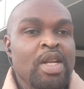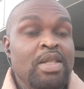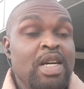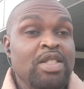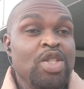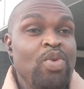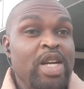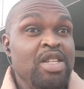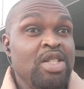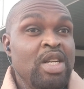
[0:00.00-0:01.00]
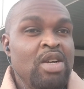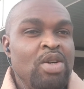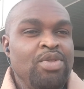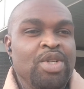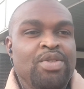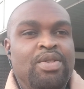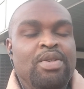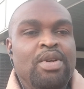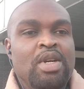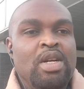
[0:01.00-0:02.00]
that is why these three countries
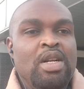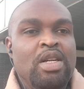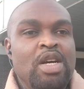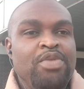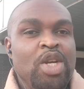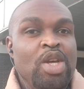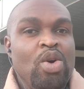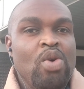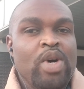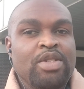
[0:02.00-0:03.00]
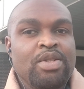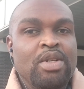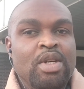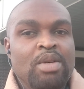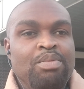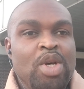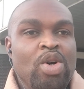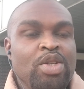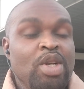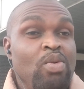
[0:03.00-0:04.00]
left the ECOWAS
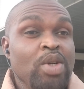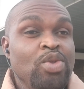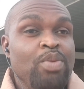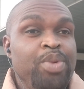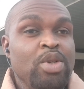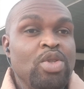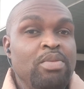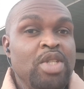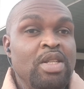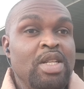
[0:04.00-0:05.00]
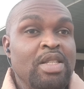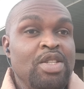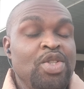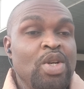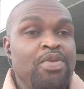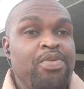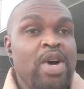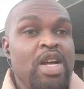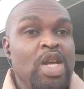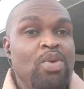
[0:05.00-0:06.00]
because they want to build something that is
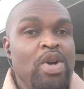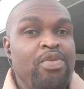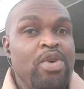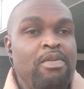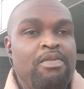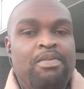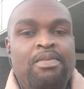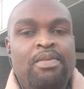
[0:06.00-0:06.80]
far away from